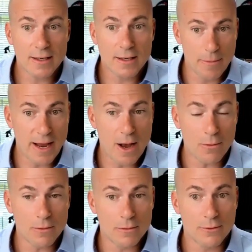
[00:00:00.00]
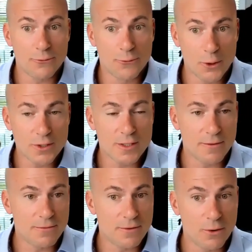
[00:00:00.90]
coming out the first
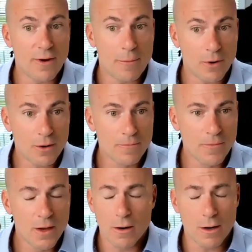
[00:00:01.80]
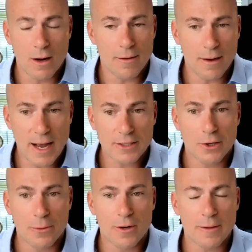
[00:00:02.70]
of November or right. uh,
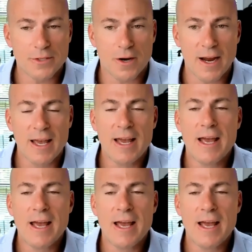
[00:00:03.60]
October. I'm sorry.